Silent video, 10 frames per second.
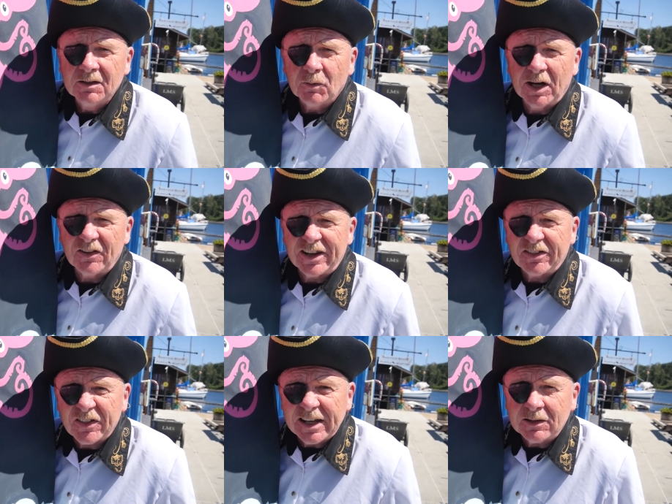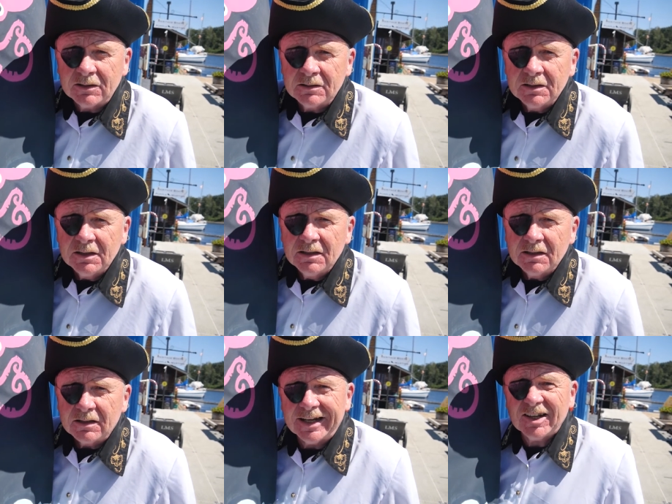Well, they think.
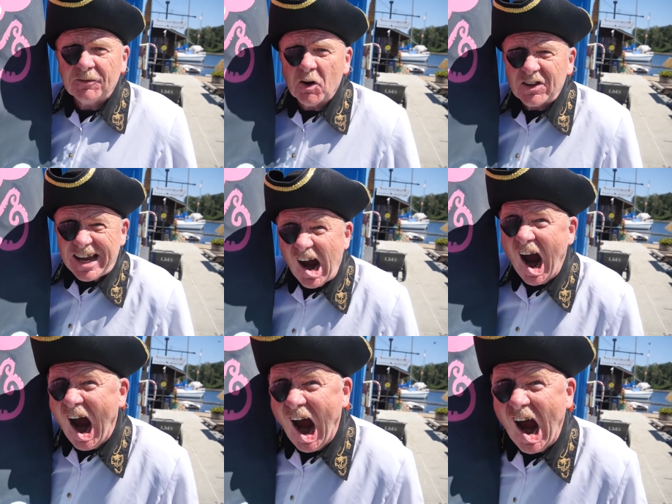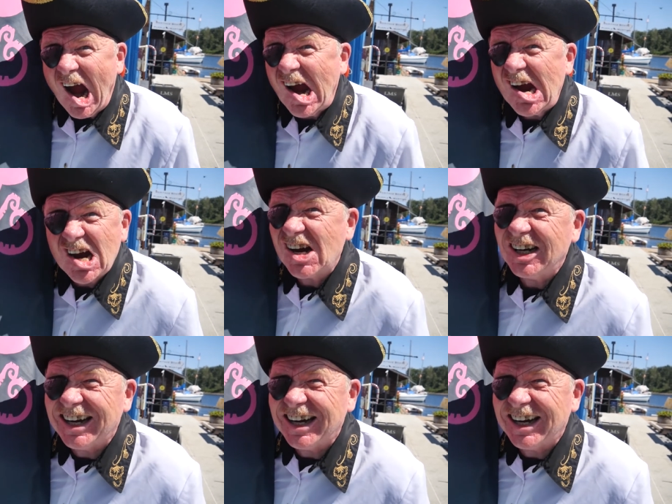Therefore, they are!